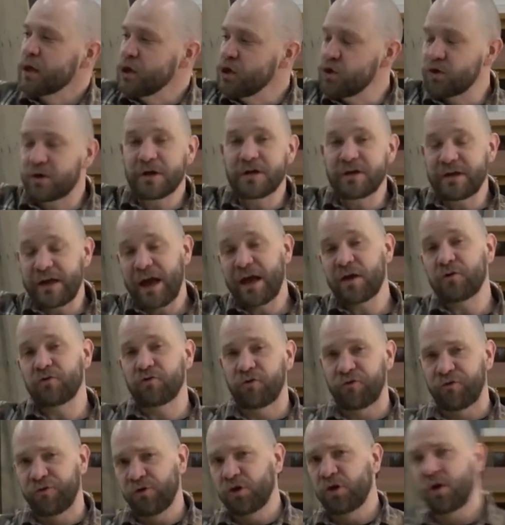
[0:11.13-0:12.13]
You can
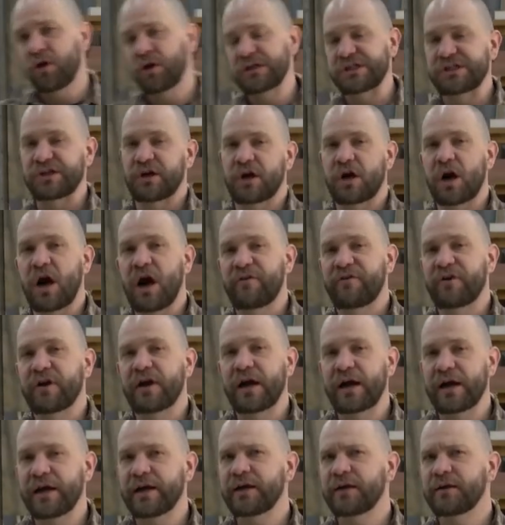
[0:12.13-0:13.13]
get full on
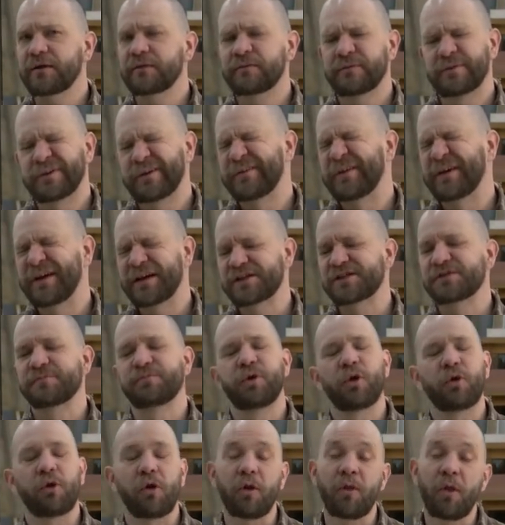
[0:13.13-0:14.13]
sarcophagi, I think that's the
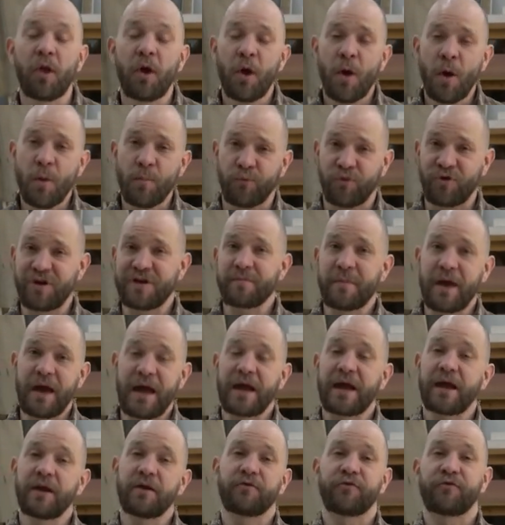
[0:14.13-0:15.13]
plural, pre
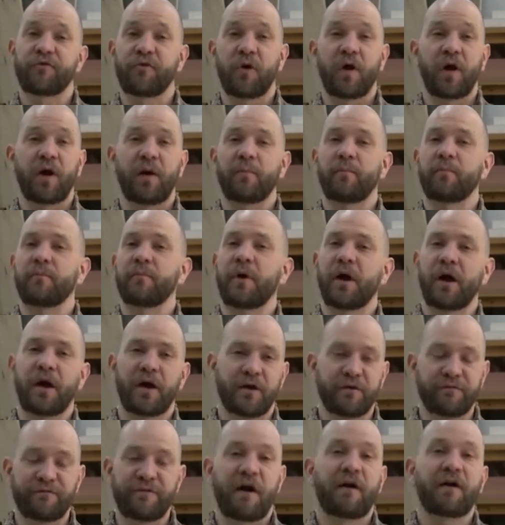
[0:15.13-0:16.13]
made from
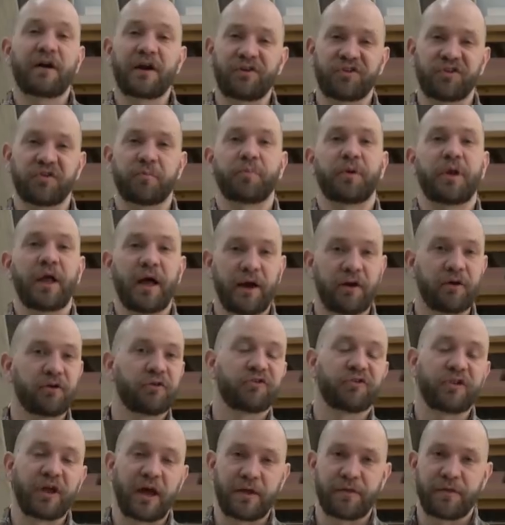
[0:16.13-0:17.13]
uh, various
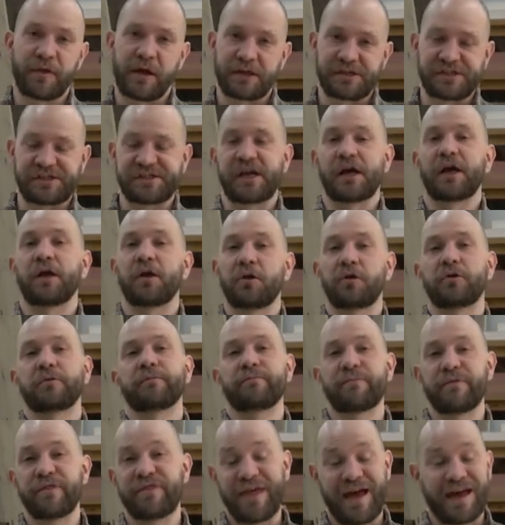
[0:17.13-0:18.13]
suppliers that, that
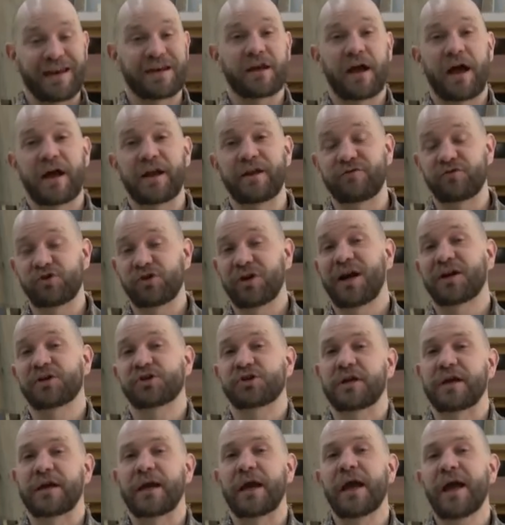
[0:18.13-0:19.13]
sell that kind of
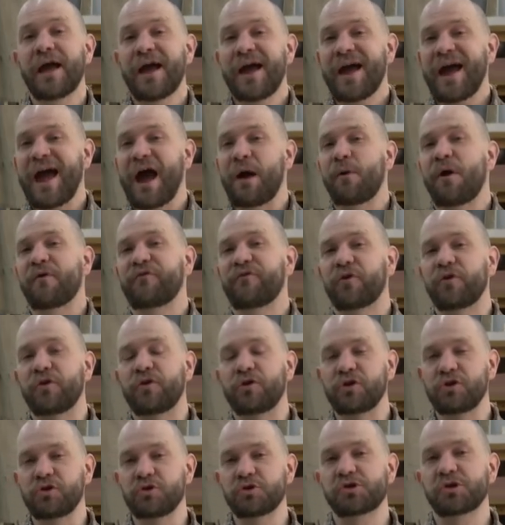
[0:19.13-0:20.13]
tchotchke. However,
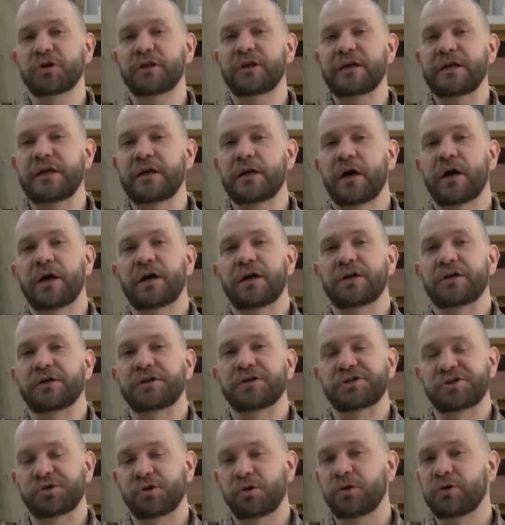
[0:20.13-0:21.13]
they're usually
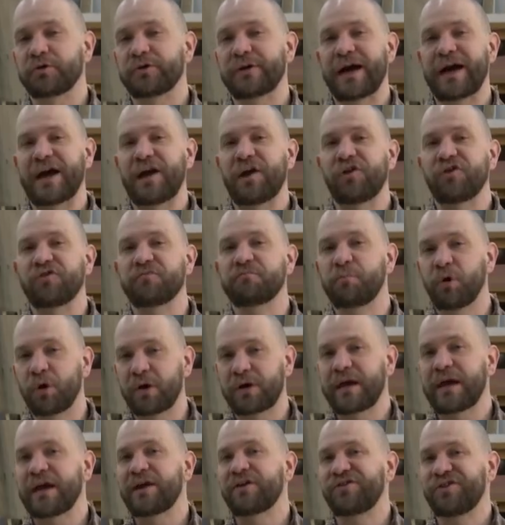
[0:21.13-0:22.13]
uh, sold as
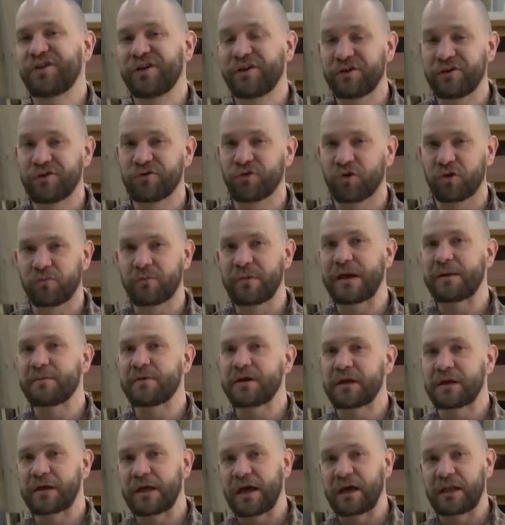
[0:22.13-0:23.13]
bookcases or
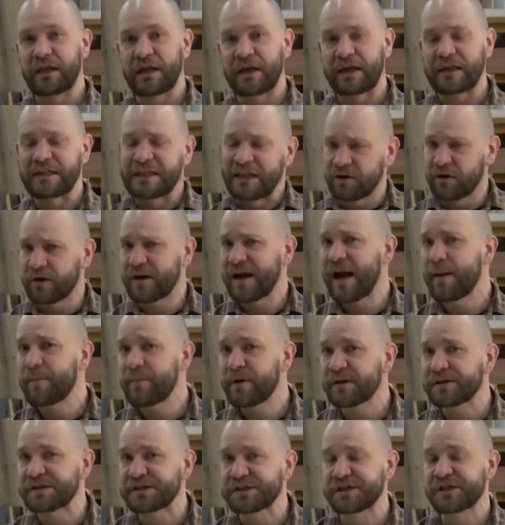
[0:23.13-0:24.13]
maybe uh, like liquor
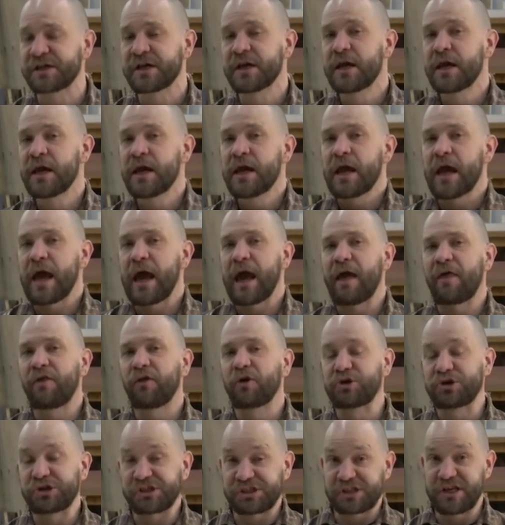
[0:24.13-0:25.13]
cabinets, and
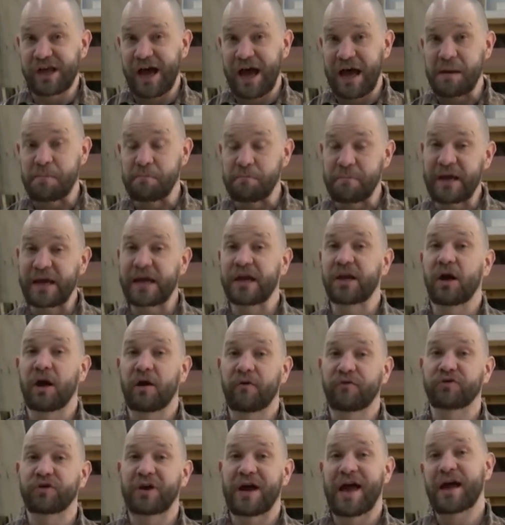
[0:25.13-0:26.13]
they're just not big
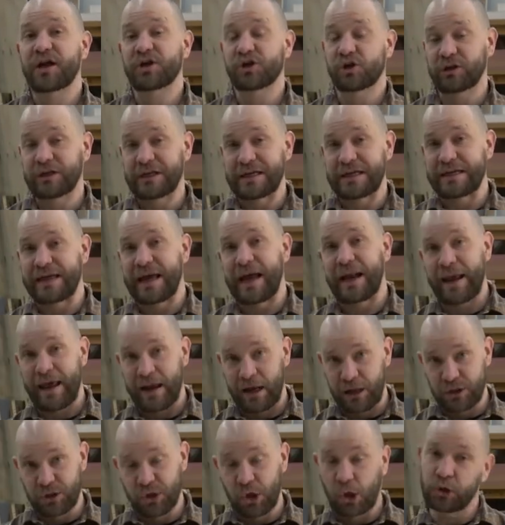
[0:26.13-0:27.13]
enough to actually get
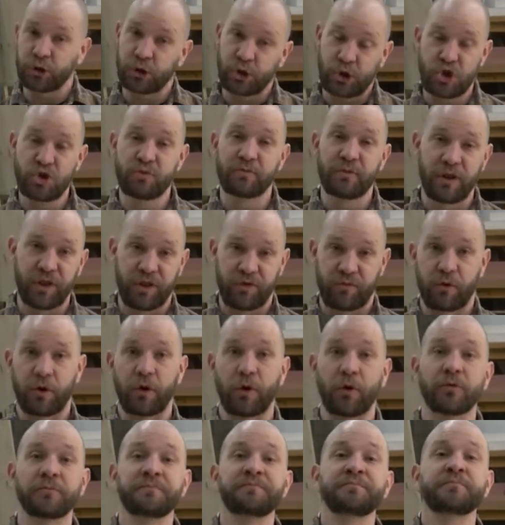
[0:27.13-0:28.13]
an adult human
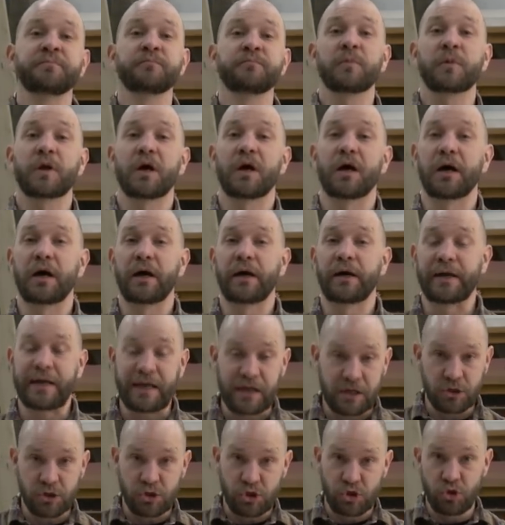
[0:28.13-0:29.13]
through uh,
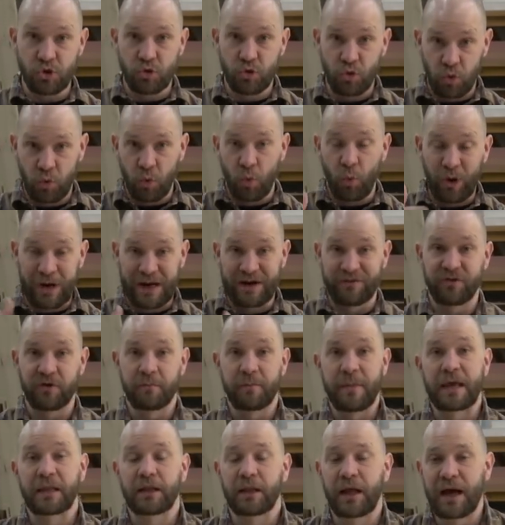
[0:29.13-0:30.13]
into
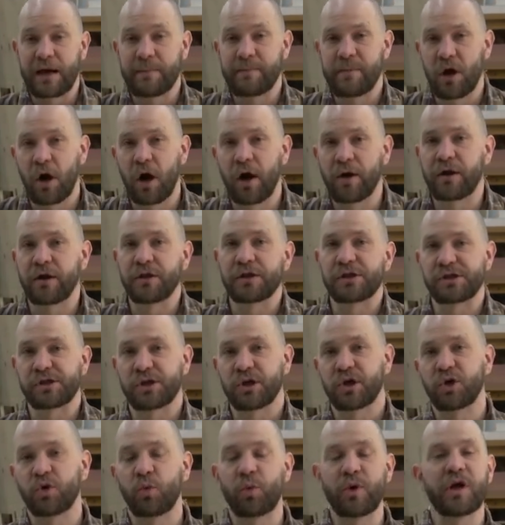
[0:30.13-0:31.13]
whatever may lie beyond it.
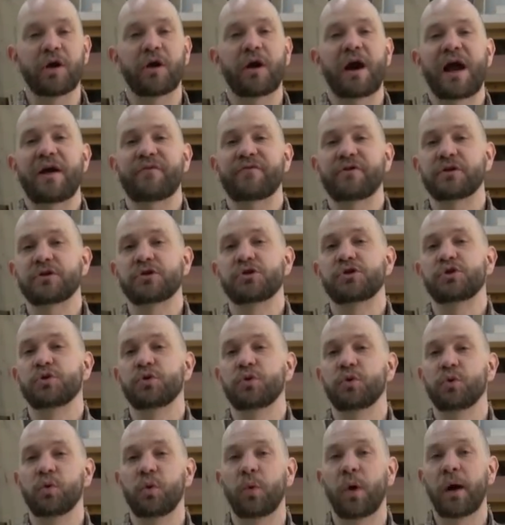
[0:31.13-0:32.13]
So we are having
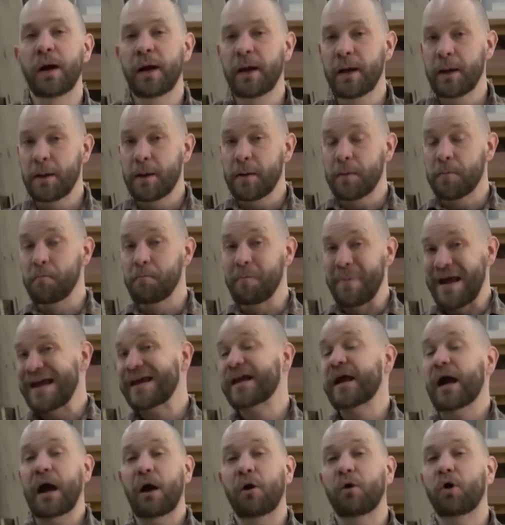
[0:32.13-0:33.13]
to
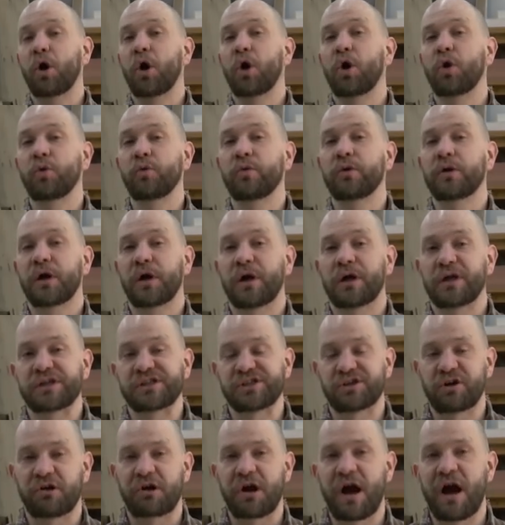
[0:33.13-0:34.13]
make our own uh,
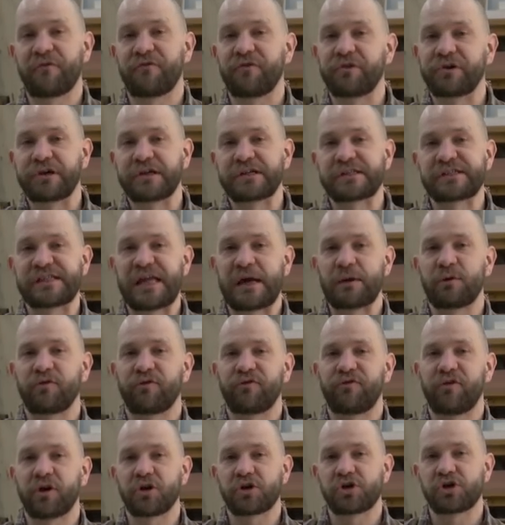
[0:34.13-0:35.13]
sarcophagus that
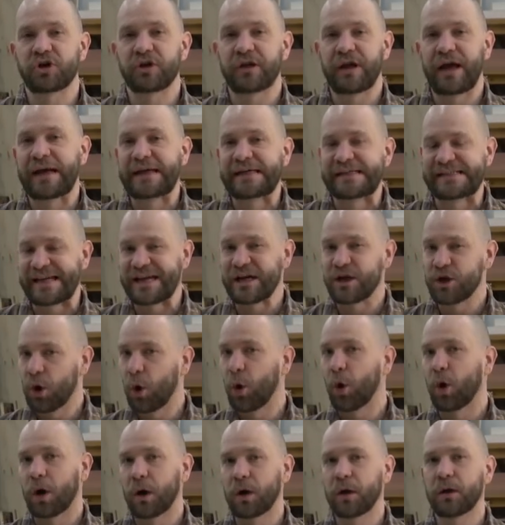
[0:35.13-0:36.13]
will function as a
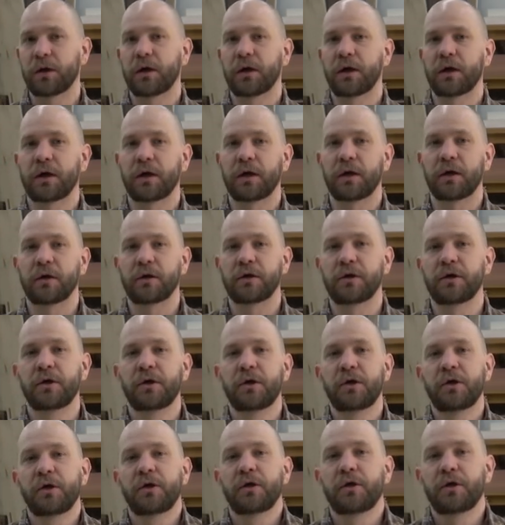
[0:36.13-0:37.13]
door, uh,
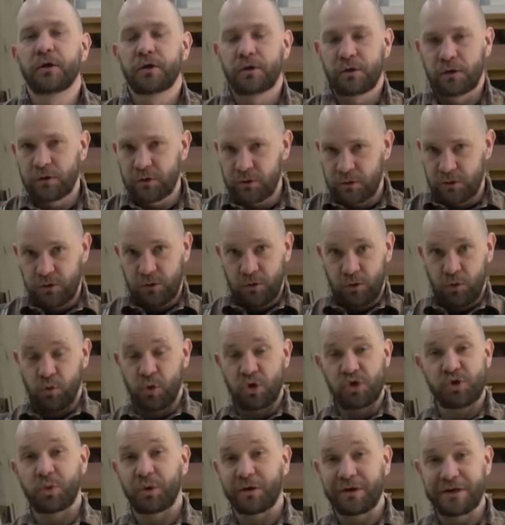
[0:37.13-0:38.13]

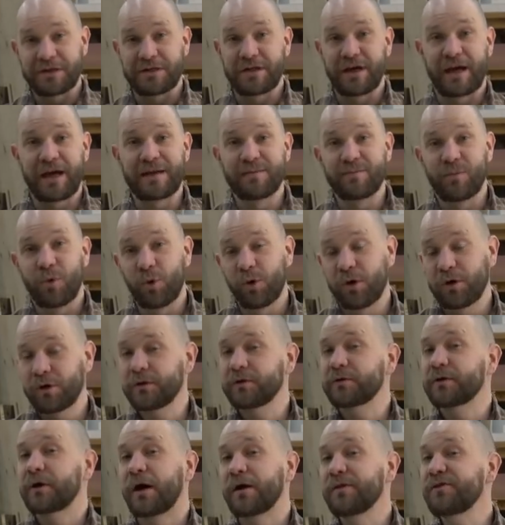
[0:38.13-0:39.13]
which will contain
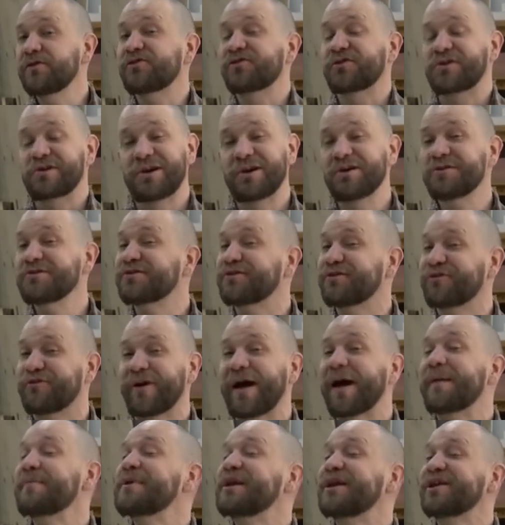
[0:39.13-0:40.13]
more undisclosed
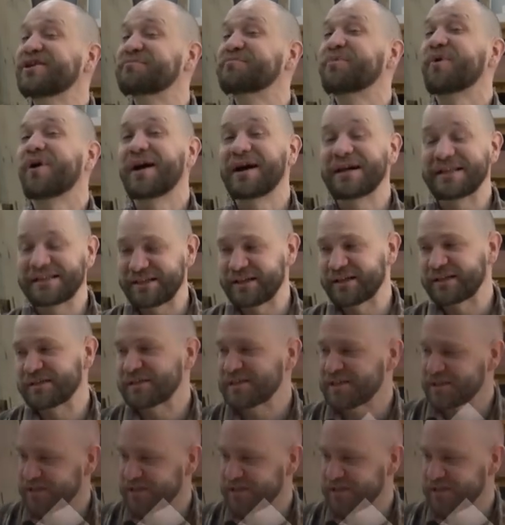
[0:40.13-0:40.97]
fabulous prizes.